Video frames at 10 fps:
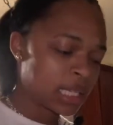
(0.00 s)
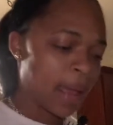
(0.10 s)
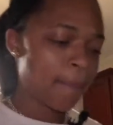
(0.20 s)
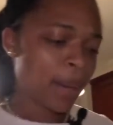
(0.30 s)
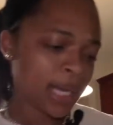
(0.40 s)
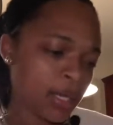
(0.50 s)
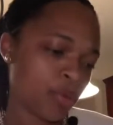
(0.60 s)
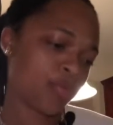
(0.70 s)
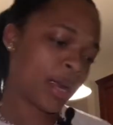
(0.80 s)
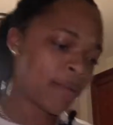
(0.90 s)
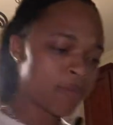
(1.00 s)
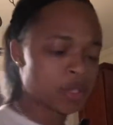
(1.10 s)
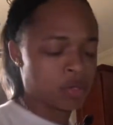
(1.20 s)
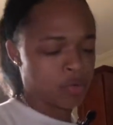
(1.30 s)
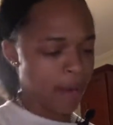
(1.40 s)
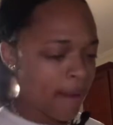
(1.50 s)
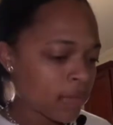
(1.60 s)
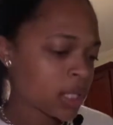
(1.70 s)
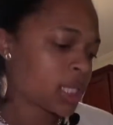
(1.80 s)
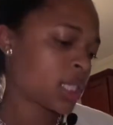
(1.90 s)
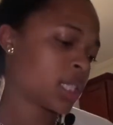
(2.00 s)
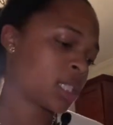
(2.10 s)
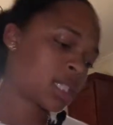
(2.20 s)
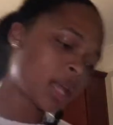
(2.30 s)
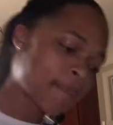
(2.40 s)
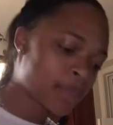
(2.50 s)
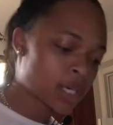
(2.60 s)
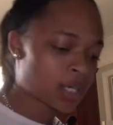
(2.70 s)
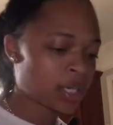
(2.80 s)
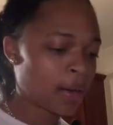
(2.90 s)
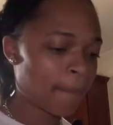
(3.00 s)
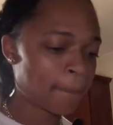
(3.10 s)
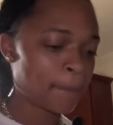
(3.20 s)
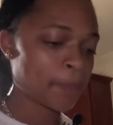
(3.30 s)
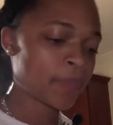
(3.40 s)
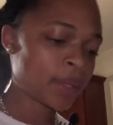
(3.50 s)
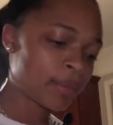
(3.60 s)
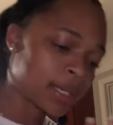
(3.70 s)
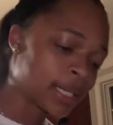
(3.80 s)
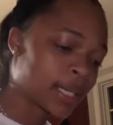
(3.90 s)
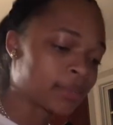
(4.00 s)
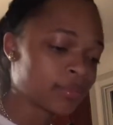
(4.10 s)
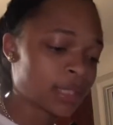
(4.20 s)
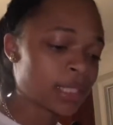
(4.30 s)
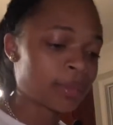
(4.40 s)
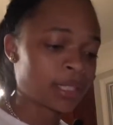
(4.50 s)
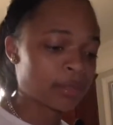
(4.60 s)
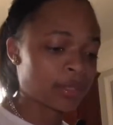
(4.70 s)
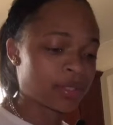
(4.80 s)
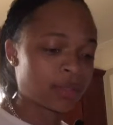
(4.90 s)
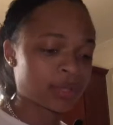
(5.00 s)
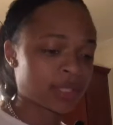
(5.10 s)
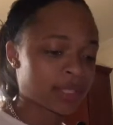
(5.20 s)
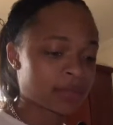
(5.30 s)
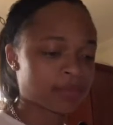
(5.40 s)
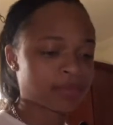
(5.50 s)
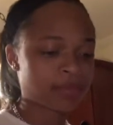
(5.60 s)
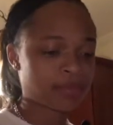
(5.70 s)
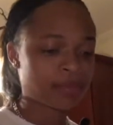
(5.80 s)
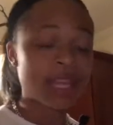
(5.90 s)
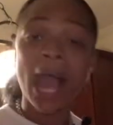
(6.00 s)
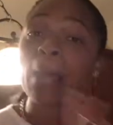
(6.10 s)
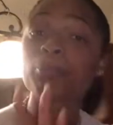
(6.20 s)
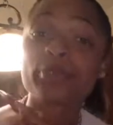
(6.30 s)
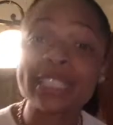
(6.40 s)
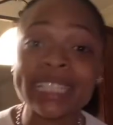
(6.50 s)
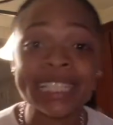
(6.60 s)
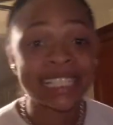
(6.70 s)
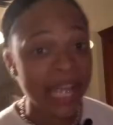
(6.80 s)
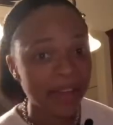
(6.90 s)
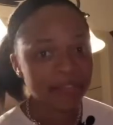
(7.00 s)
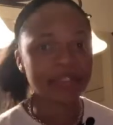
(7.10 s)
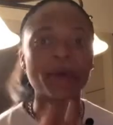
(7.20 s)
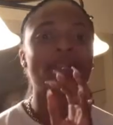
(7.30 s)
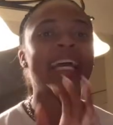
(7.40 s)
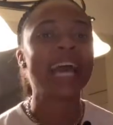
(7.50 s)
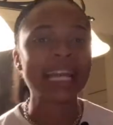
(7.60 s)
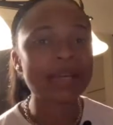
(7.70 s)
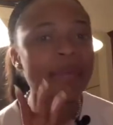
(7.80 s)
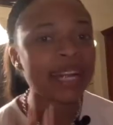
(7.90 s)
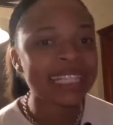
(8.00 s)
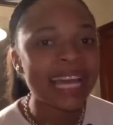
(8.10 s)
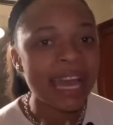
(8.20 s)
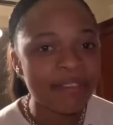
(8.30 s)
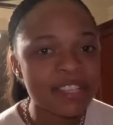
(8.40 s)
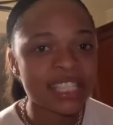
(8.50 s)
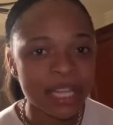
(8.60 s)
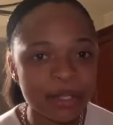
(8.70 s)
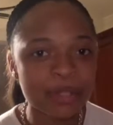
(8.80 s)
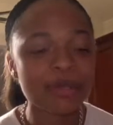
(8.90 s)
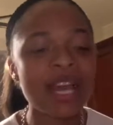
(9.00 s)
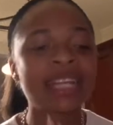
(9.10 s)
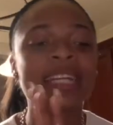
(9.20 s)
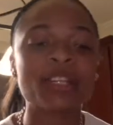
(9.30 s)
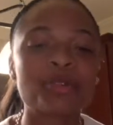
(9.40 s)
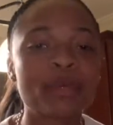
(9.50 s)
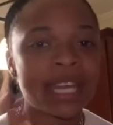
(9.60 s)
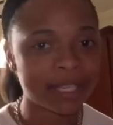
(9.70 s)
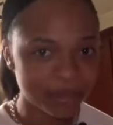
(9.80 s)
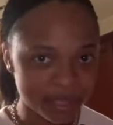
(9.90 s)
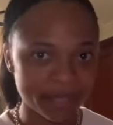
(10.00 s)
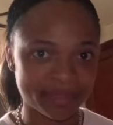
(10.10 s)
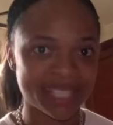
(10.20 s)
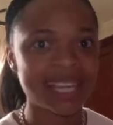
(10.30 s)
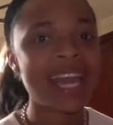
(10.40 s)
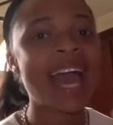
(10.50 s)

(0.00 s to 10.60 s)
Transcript: That body right for traveling this summer. Yeah, this is about to be so good. I'm really a chef. Don't let anybody ever tell you that you can't do something.